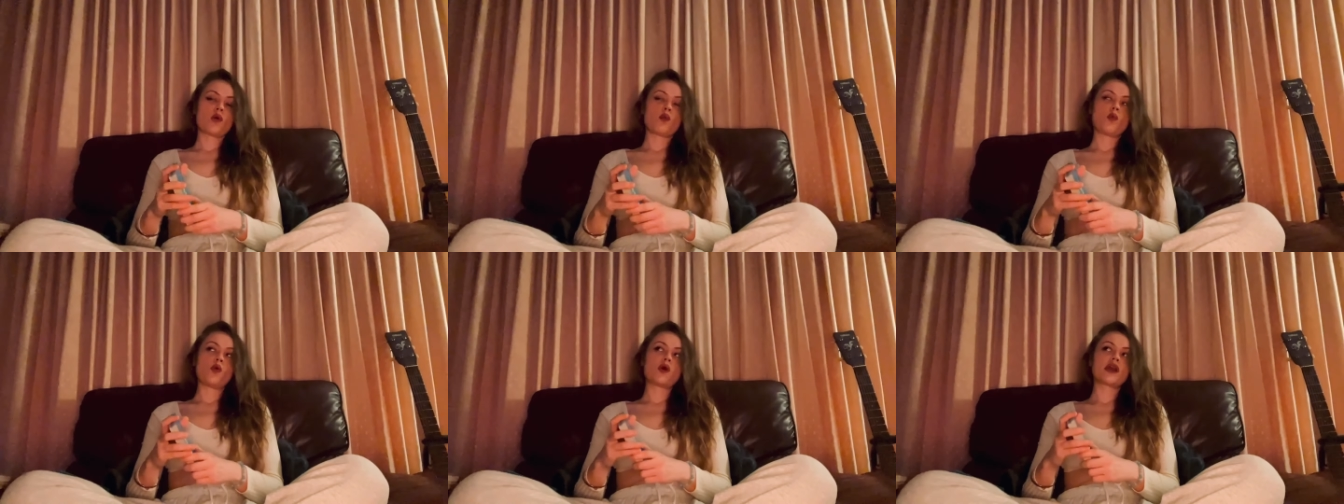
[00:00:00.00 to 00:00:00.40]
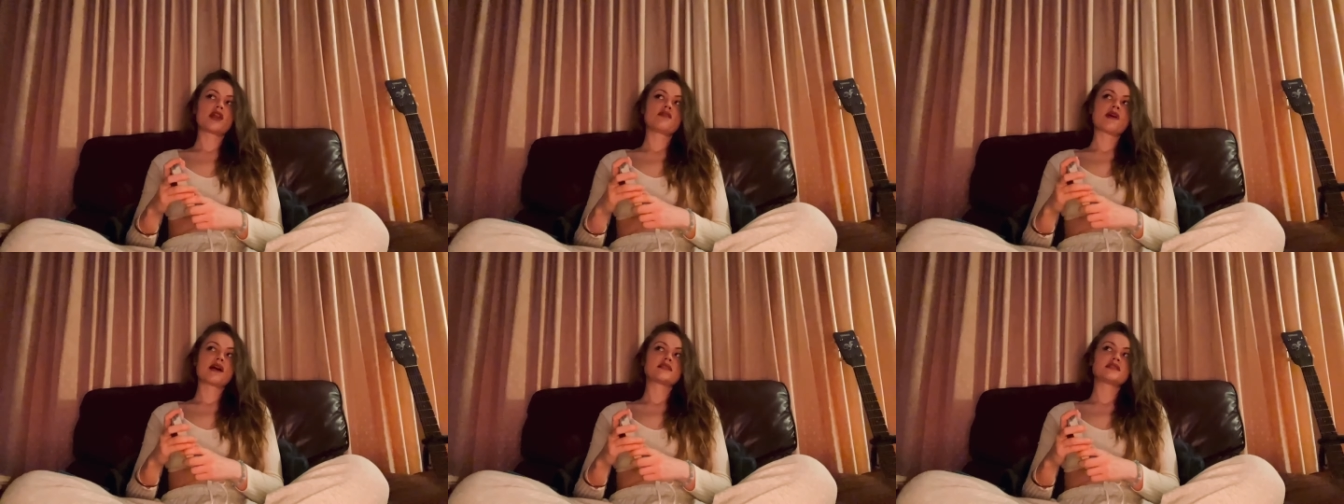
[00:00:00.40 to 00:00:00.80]
walking
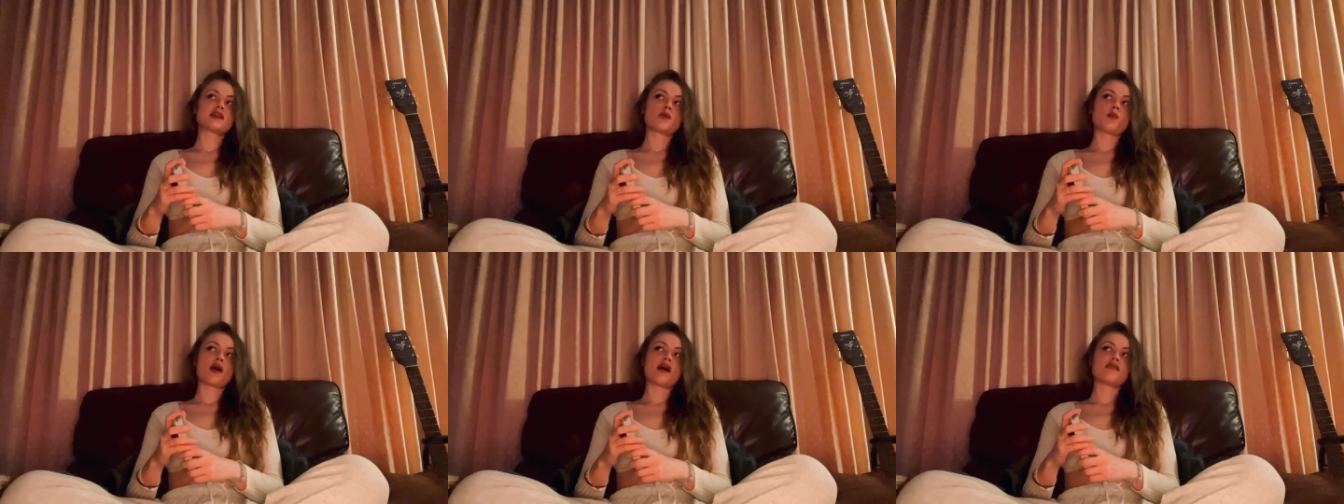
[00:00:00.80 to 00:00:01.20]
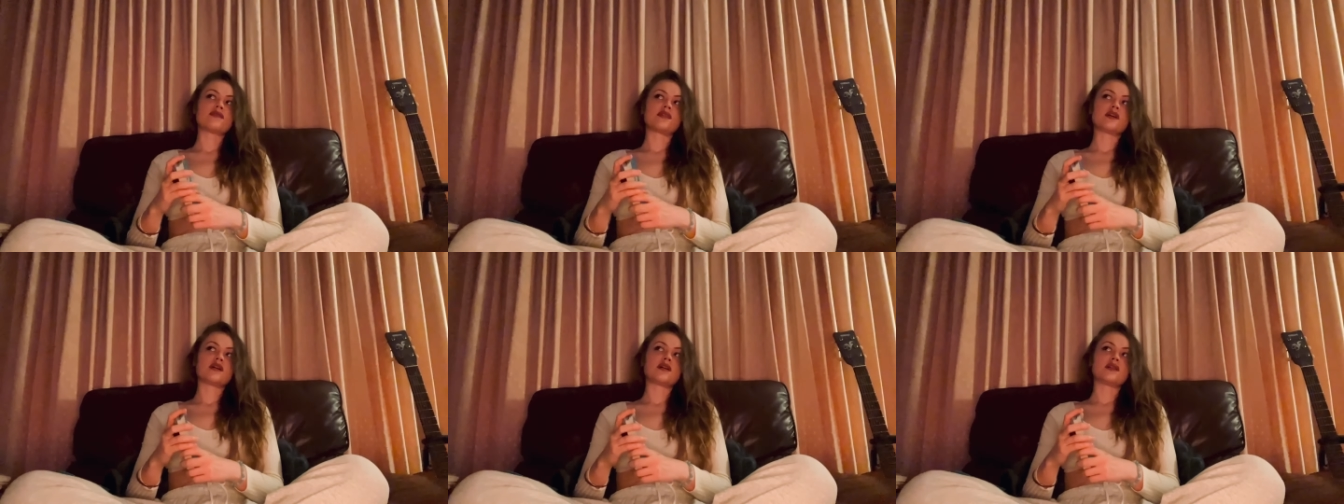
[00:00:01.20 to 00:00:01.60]
around somewhere
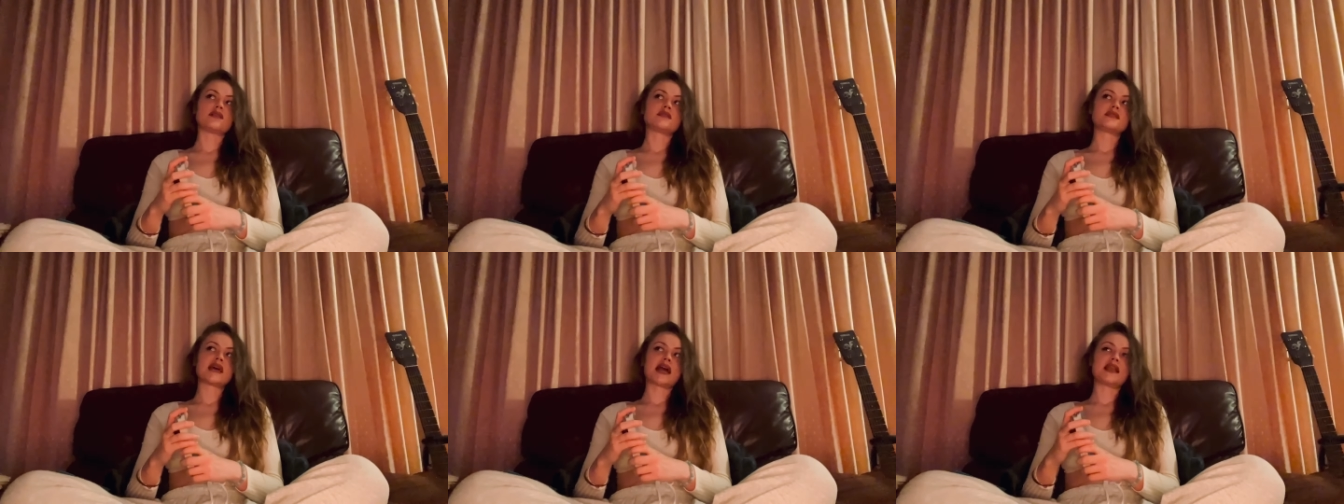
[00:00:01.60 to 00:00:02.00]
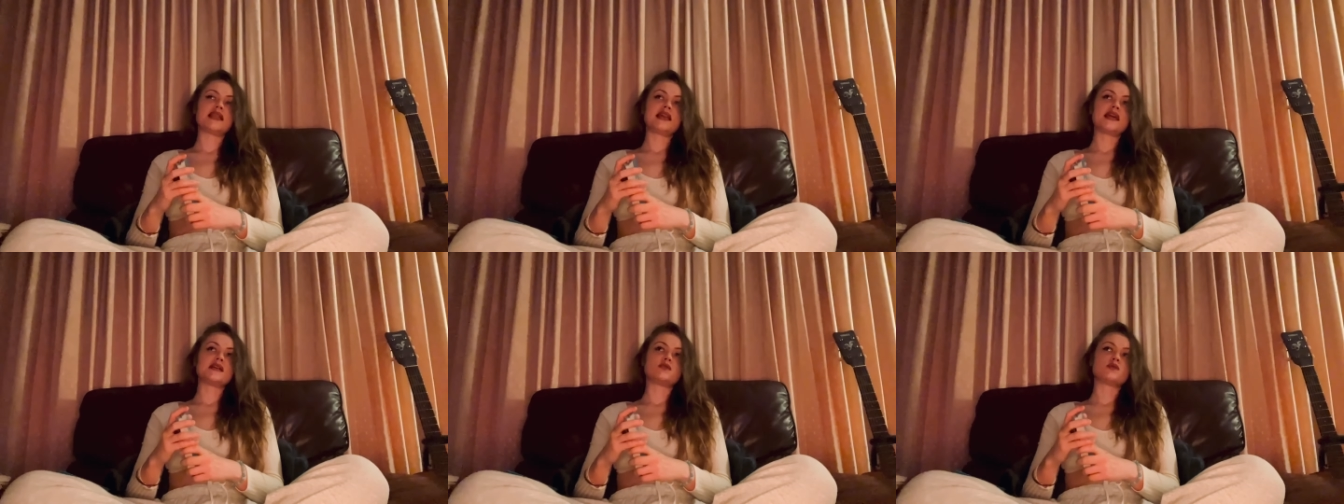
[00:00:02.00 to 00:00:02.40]
for 10
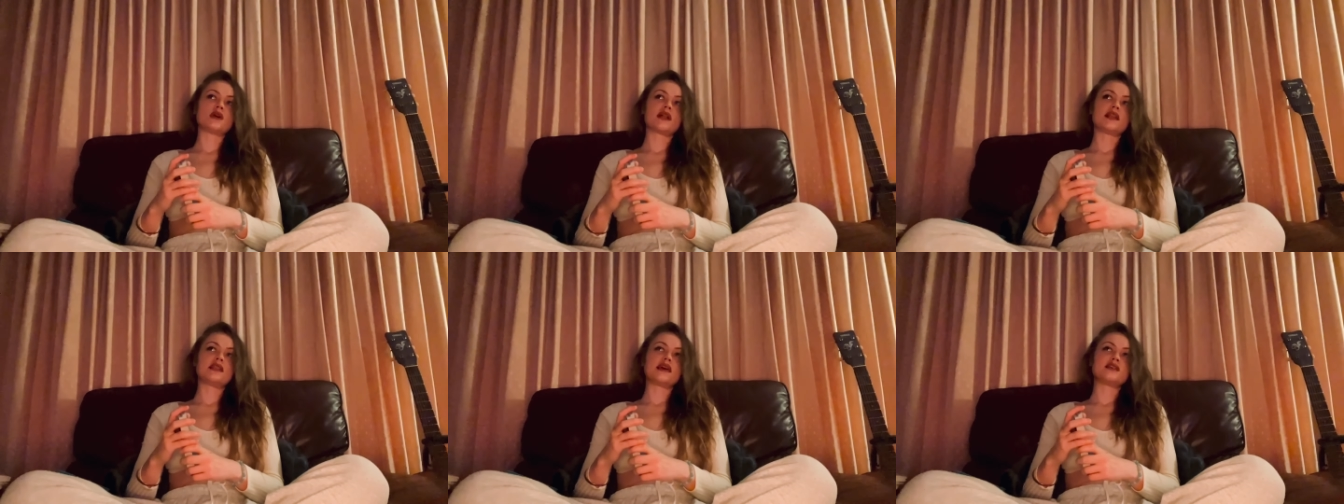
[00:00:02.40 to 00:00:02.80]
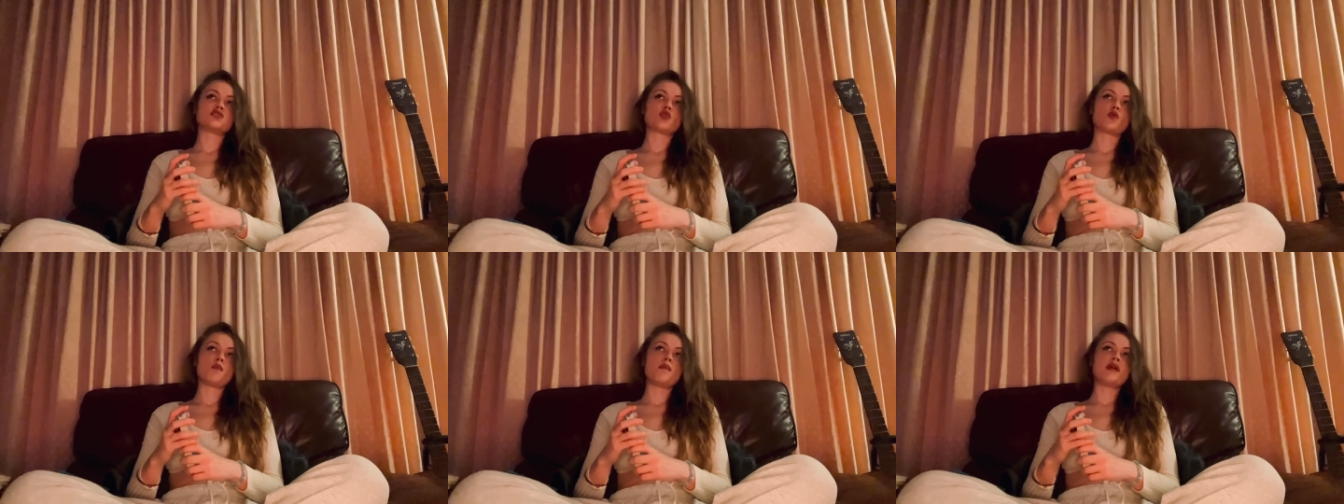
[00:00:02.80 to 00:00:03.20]
years and there's
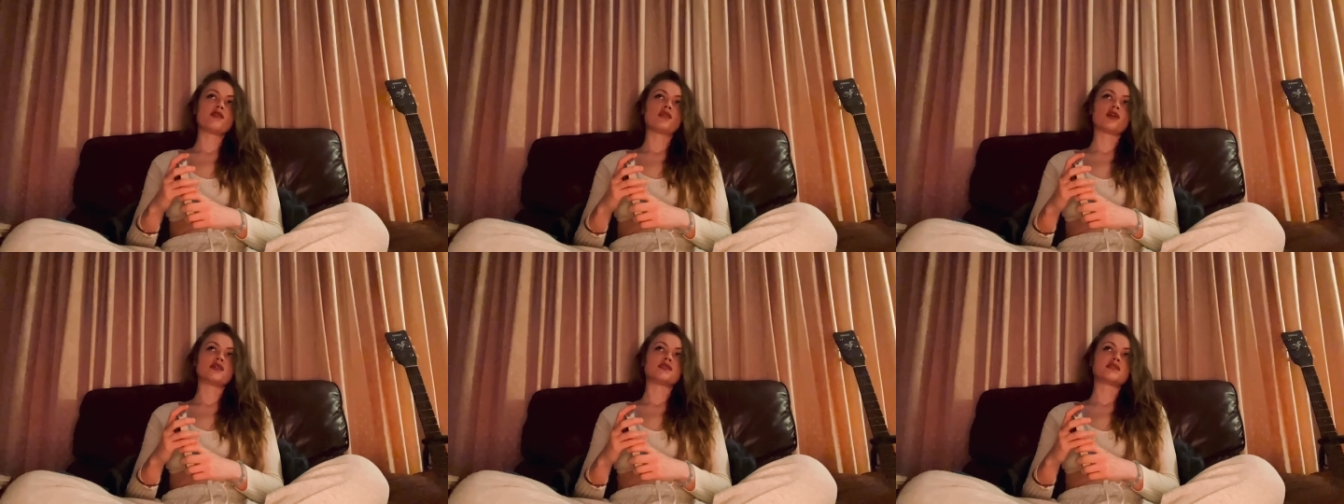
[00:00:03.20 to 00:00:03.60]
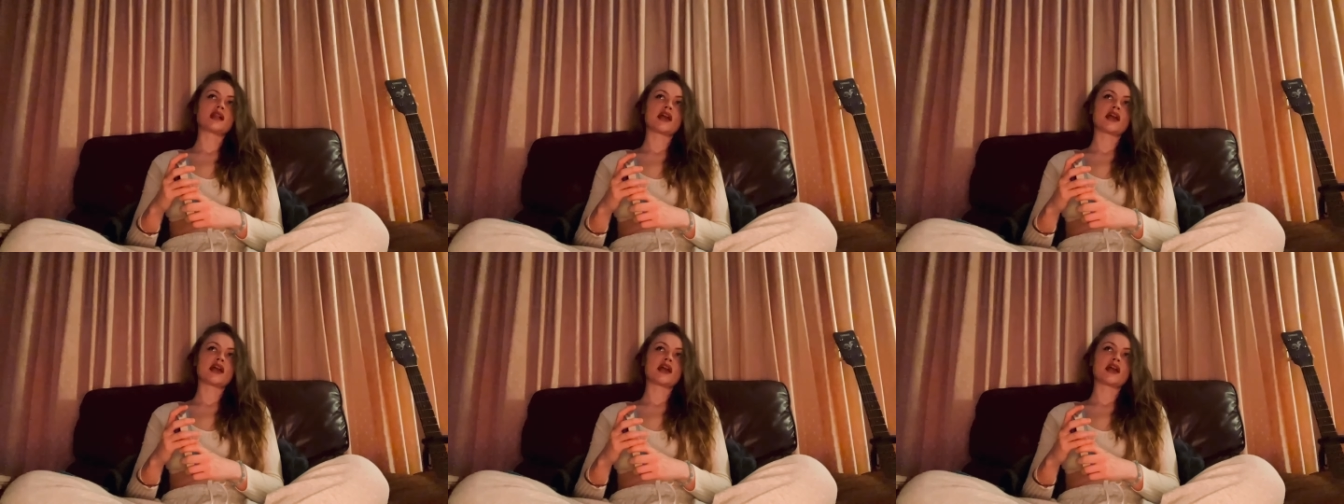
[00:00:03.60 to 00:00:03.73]
no mirrors.